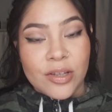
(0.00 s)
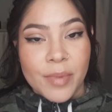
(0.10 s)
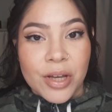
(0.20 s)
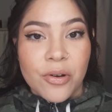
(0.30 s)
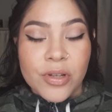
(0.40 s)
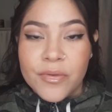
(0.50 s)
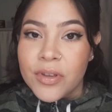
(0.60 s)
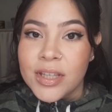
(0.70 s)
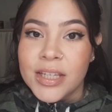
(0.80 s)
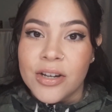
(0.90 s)
my goals for
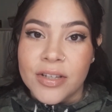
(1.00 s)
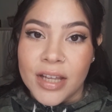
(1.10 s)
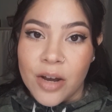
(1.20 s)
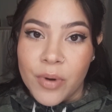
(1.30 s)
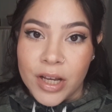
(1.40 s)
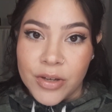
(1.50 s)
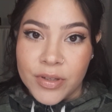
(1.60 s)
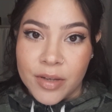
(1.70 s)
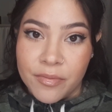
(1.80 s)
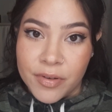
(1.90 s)
this year is that I want to use
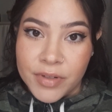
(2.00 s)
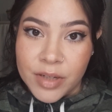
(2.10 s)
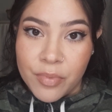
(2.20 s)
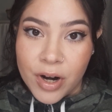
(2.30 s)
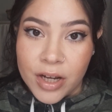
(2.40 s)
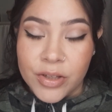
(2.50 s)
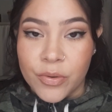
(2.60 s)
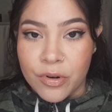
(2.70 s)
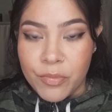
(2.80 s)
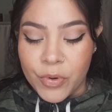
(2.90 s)
up 15 products
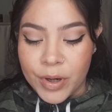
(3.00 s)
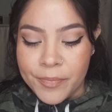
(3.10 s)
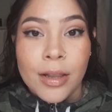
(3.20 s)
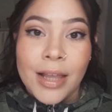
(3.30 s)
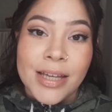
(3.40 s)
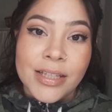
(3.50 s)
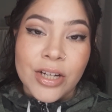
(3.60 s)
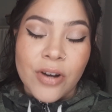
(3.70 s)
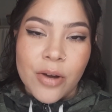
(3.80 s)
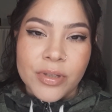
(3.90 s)
or more. Last
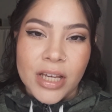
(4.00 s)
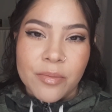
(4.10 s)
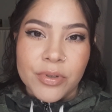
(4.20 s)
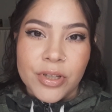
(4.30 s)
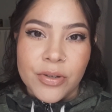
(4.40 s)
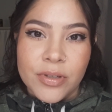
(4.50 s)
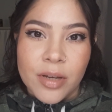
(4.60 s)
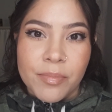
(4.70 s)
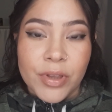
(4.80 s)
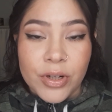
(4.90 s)
year I was able to use
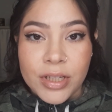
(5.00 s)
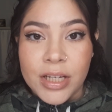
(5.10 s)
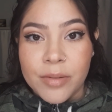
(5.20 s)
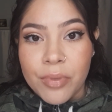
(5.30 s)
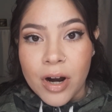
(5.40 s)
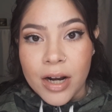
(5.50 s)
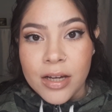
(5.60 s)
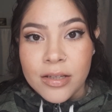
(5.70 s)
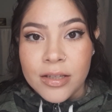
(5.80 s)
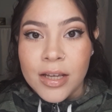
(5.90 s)
up 13
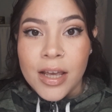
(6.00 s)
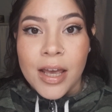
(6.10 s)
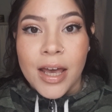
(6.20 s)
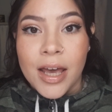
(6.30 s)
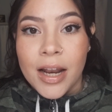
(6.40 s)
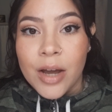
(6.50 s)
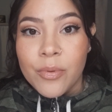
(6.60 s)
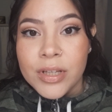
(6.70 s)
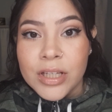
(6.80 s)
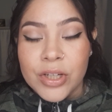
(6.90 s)
products, and I
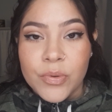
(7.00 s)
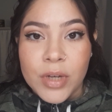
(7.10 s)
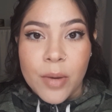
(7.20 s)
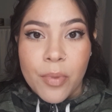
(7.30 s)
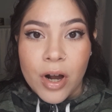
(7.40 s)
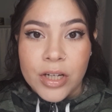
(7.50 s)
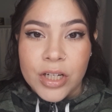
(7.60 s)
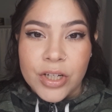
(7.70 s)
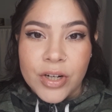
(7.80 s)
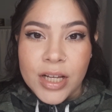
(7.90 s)
wasn't doing a
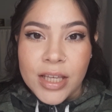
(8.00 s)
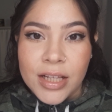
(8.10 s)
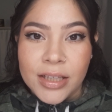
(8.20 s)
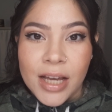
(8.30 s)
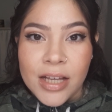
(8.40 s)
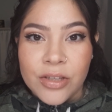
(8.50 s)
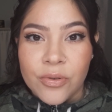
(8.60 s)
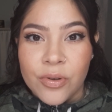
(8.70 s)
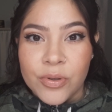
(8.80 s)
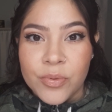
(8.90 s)
project or anything like that, so
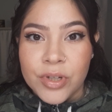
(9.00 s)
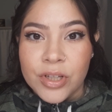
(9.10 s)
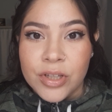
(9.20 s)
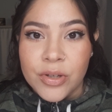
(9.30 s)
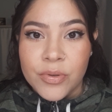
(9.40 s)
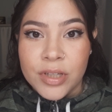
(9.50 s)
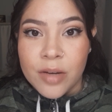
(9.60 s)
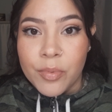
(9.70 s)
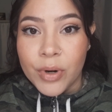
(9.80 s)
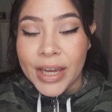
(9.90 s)
those were just used
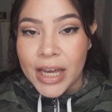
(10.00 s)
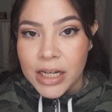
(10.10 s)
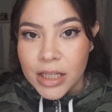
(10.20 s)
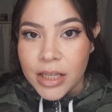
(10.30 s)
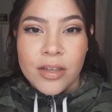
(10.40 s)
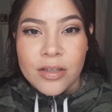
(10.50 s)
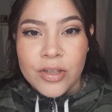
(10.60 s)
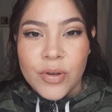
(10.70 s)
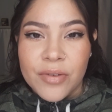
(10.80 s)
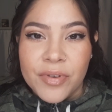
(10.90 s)
up organically.
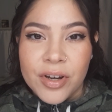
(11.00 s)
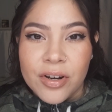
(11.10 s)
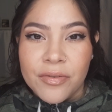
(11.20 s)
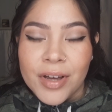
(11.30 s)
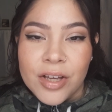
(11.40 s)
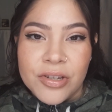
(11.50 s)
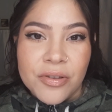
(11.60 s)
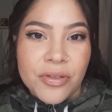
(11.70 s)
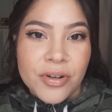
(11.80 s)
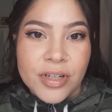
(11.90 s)
So I figured if I could do
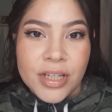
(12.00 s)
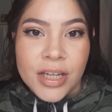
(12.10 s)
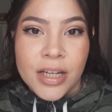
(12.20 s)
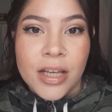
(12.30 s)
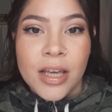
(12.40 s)
13,